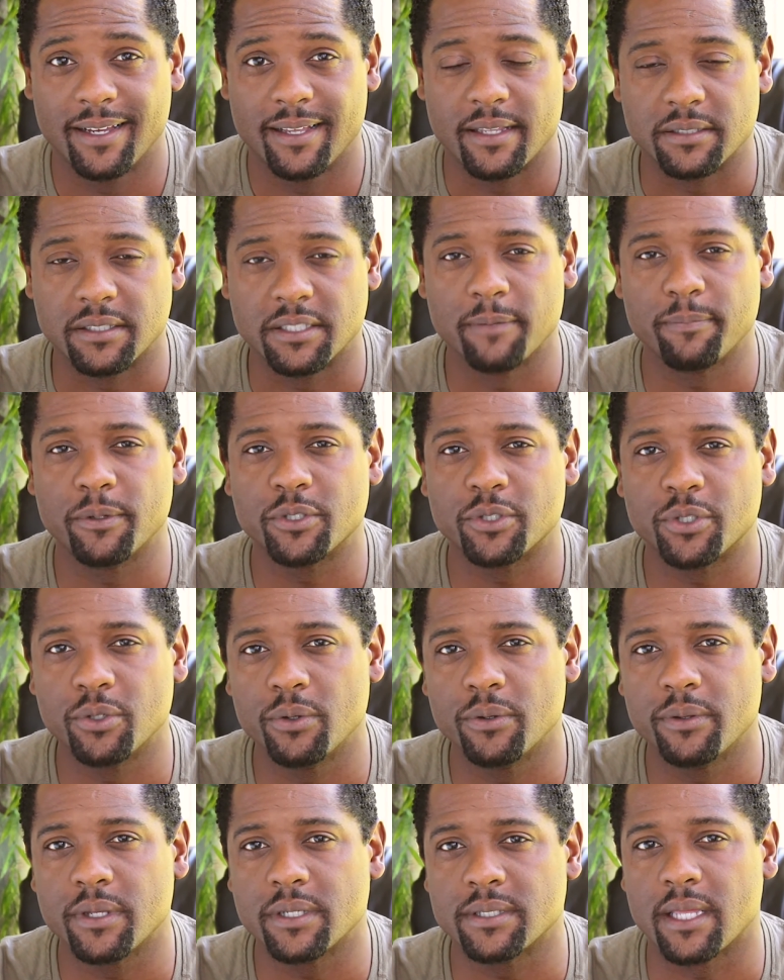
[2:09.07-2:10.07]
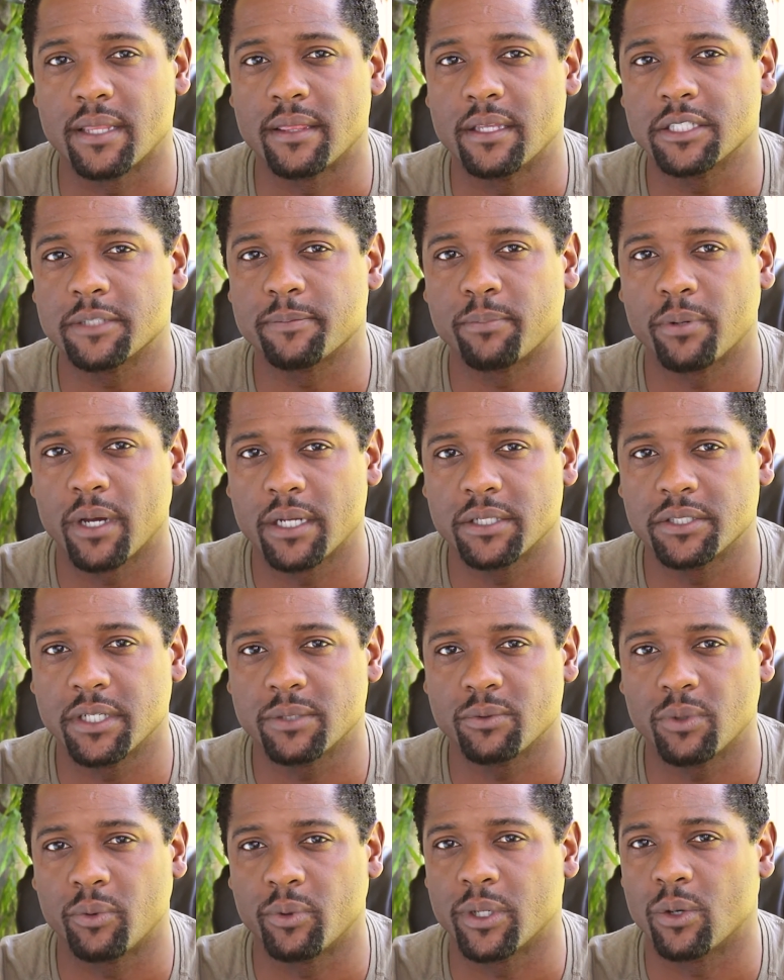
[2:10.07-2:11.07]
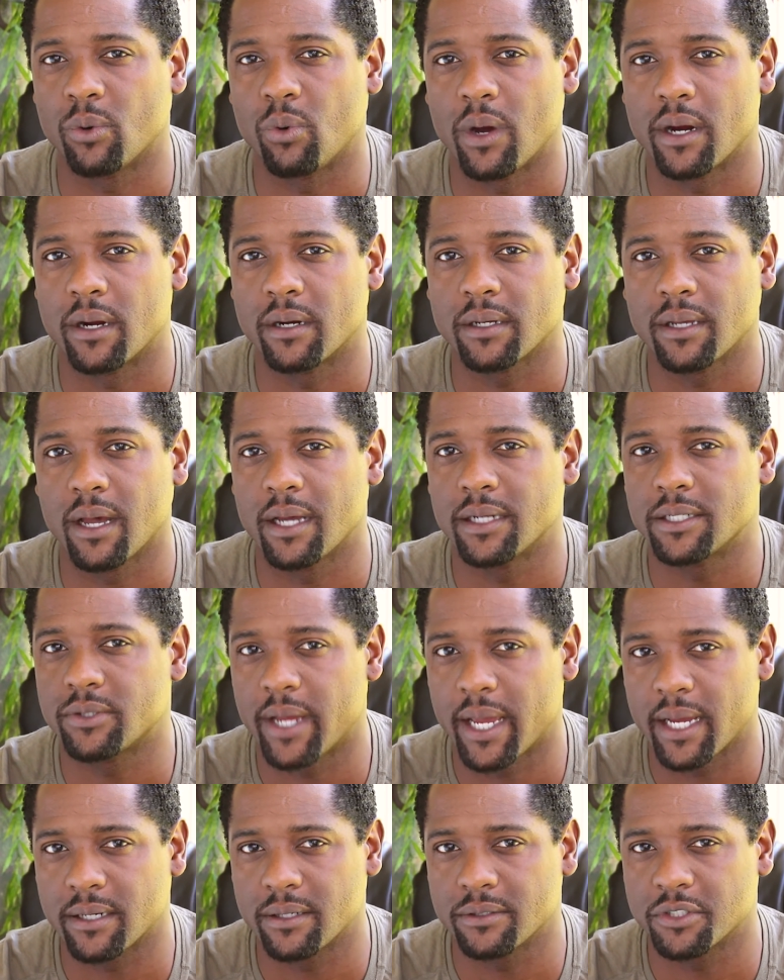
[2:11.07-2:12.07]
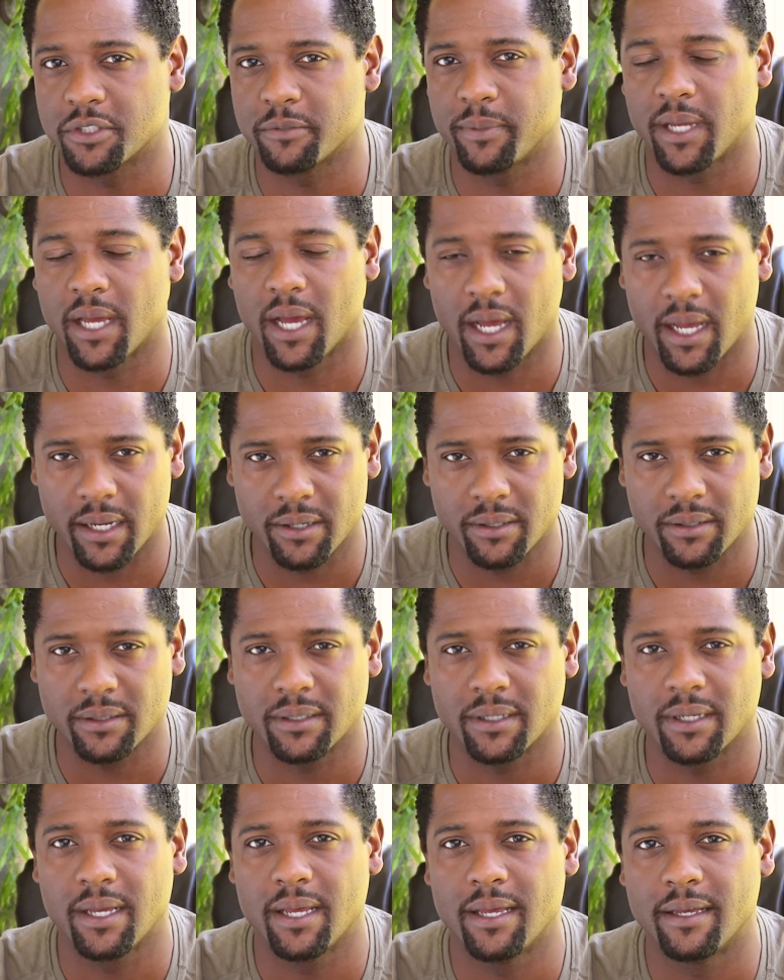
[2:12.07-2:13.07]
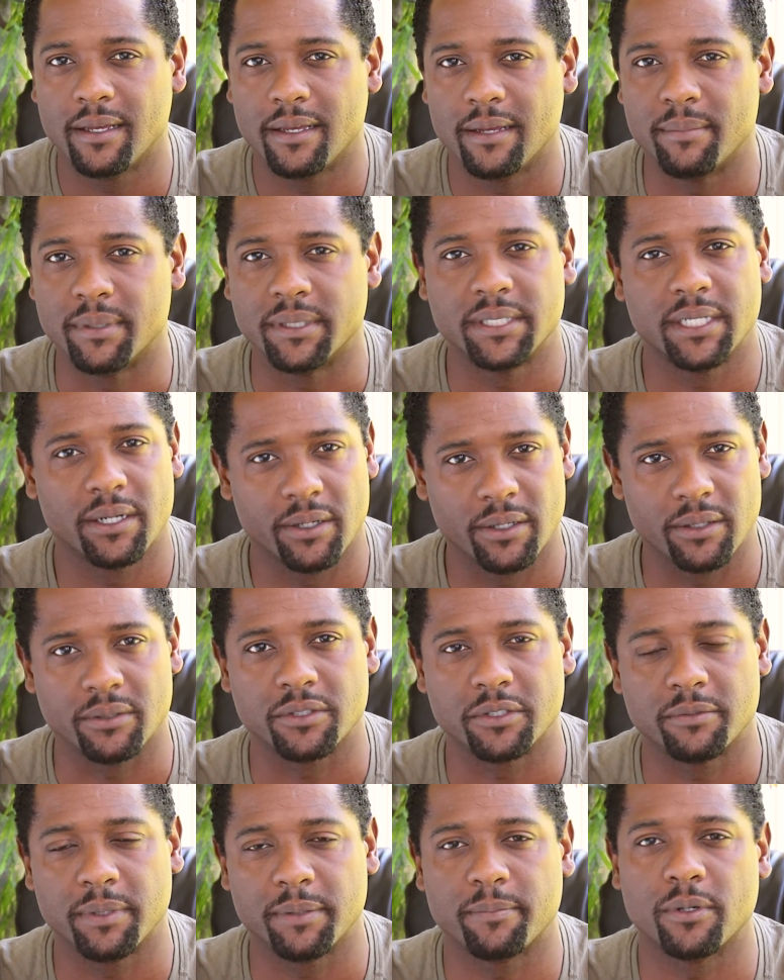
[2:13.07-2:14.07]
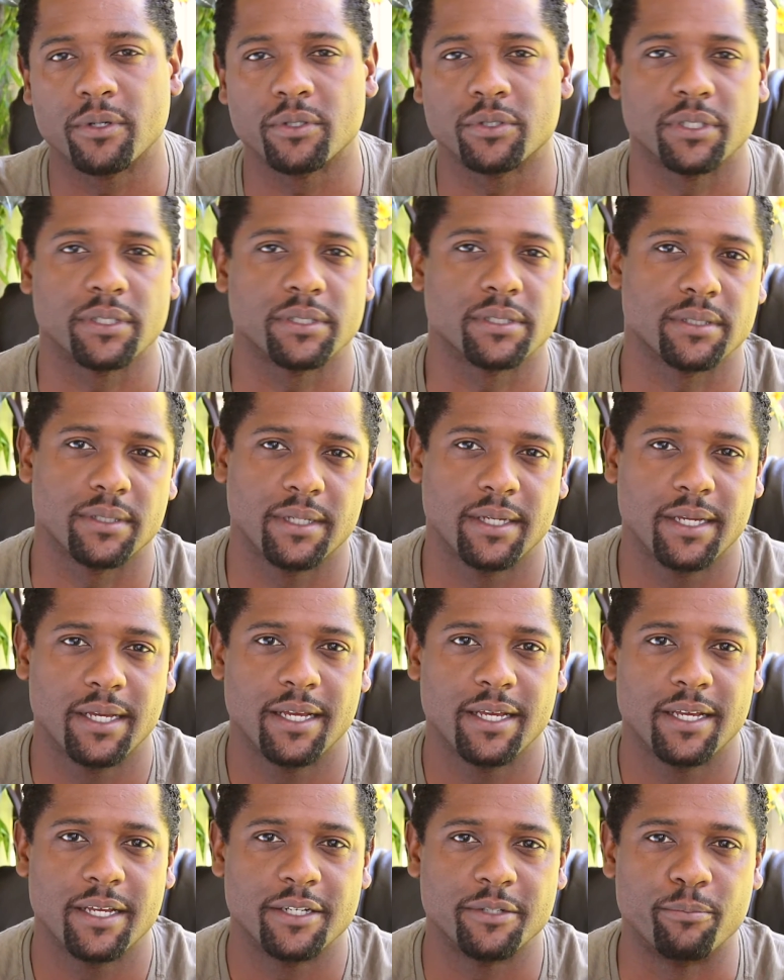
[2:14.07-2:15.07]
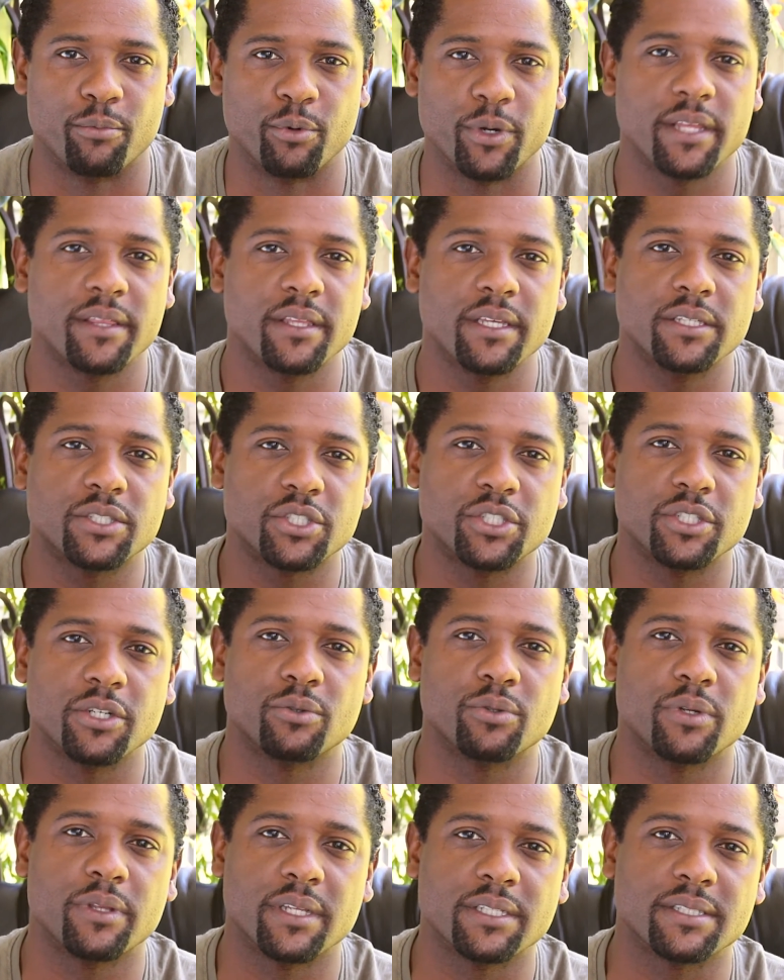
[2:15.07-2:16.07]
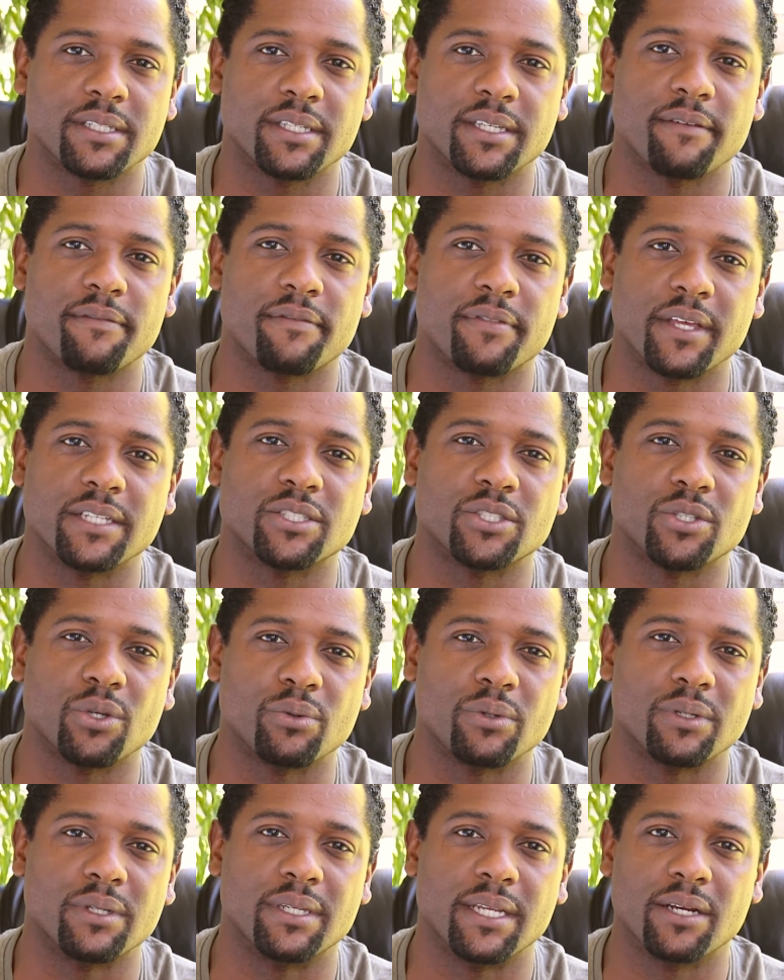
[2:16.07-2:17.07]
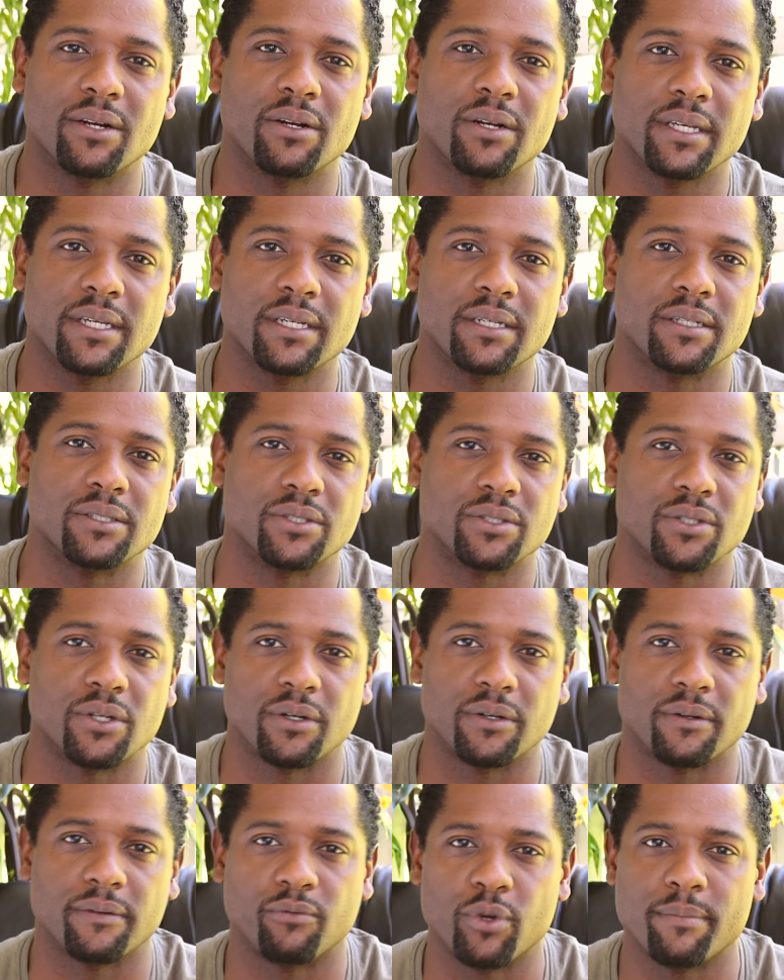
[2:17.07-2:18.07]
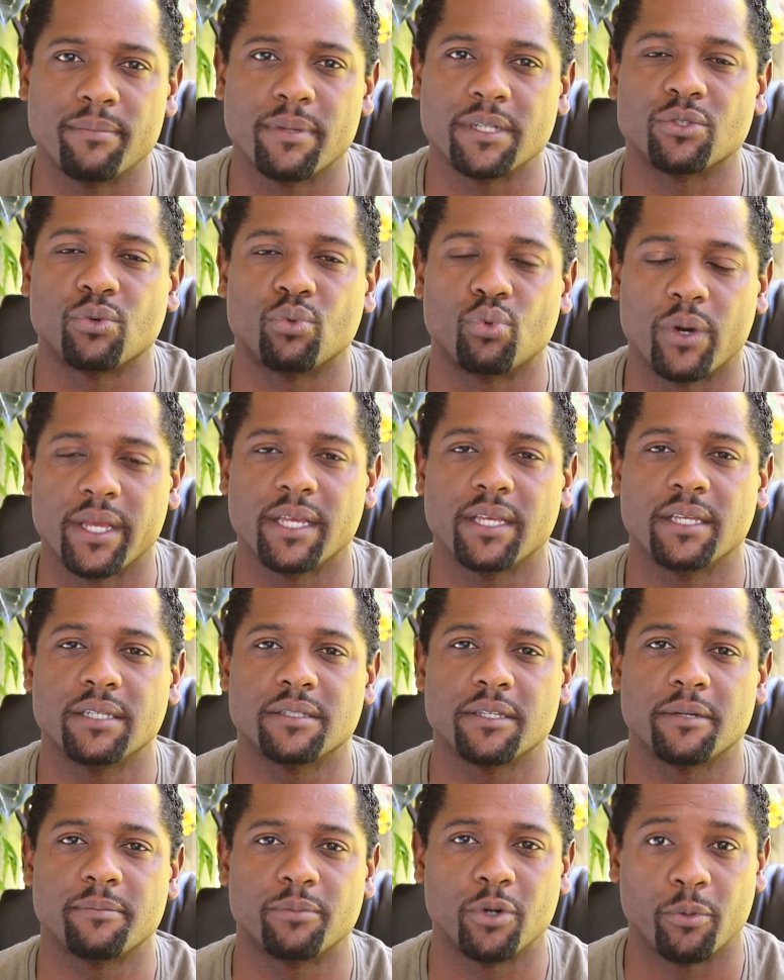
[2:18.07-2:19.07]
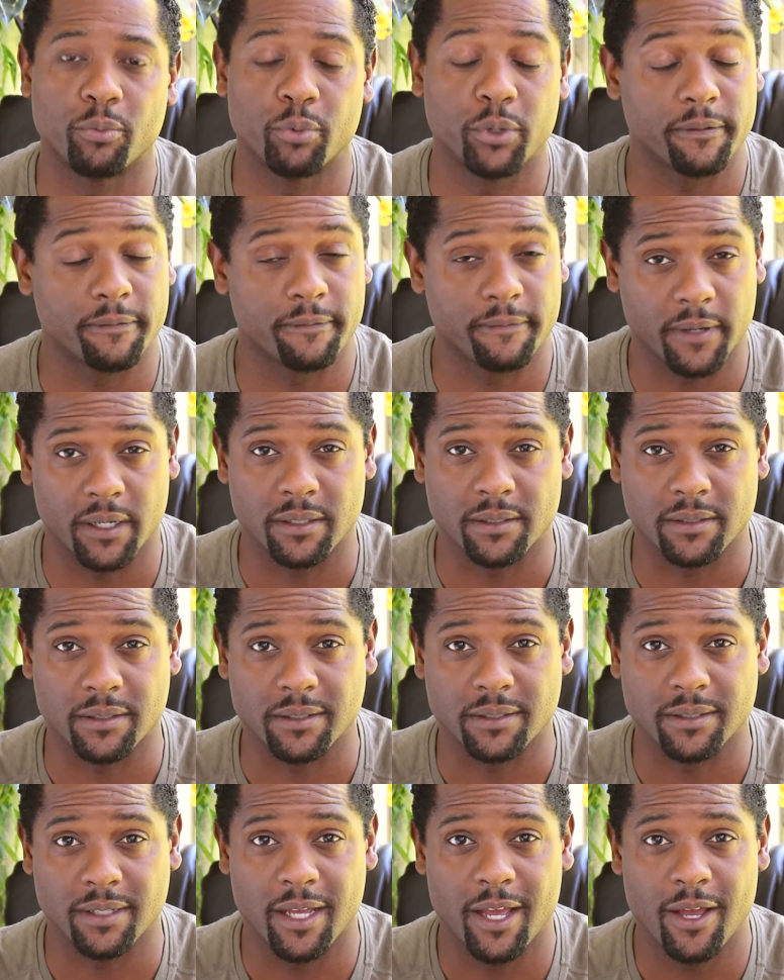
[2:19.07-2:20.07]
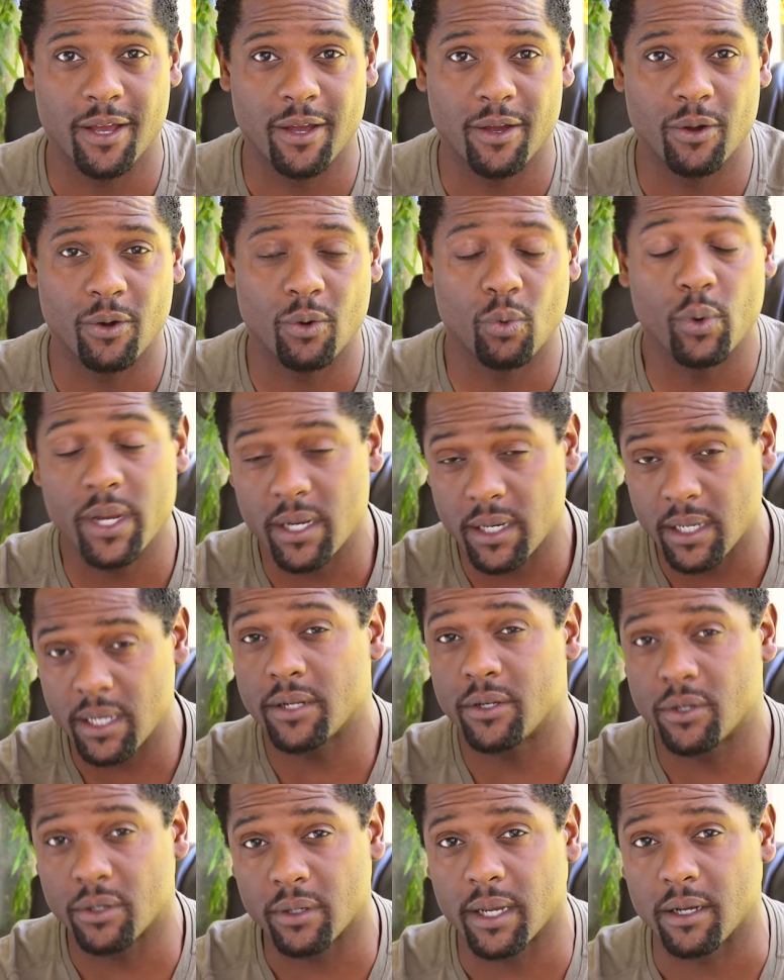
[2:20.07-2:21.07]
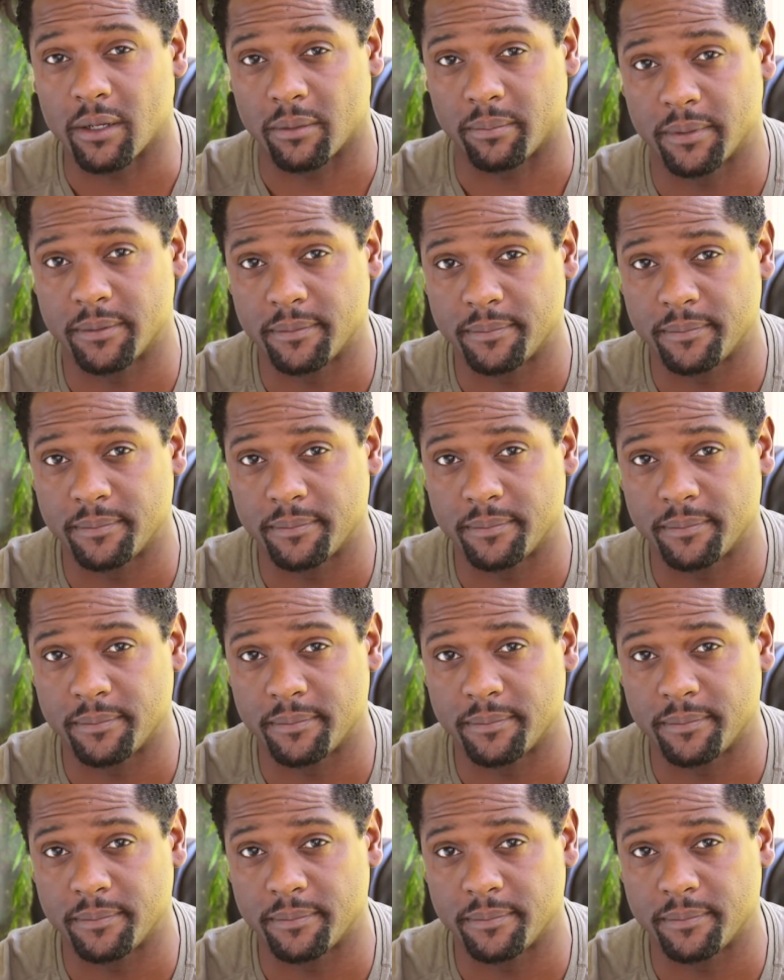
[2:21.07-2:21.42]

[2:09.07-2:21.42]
The simple truth is that this project will require contractors to be hired and materials to be purchased. To bring these children this gift they so dearly deserve, we must raise the appropriate funds. We need your help.